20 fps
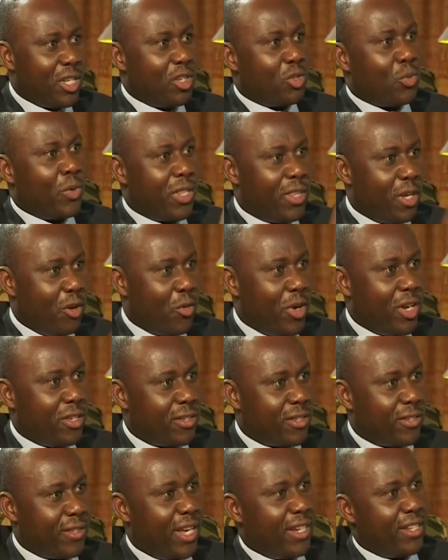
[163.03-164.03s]
These yeah. were the
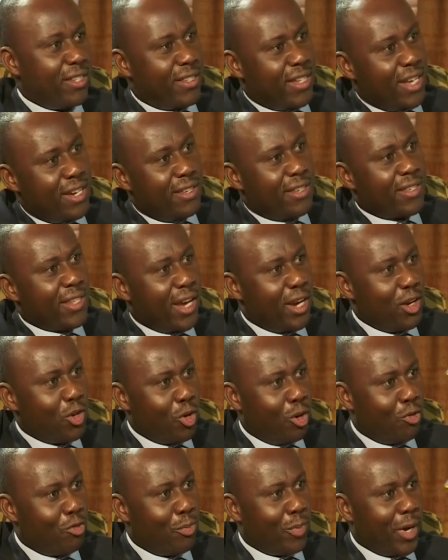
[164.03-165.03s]
risks, and it's then
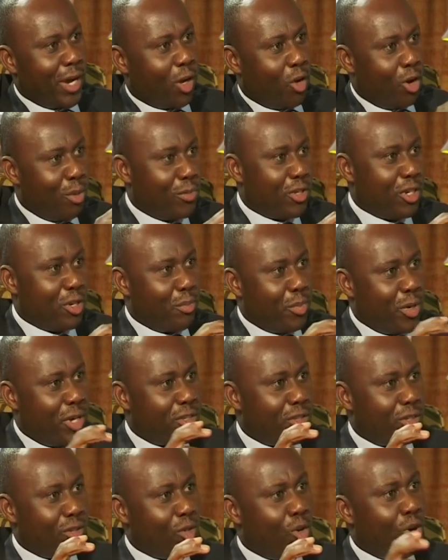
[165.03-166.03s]
signed off by a competent
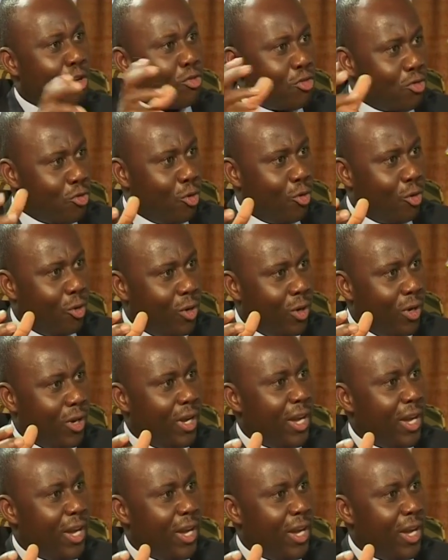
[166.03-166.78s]
person offshore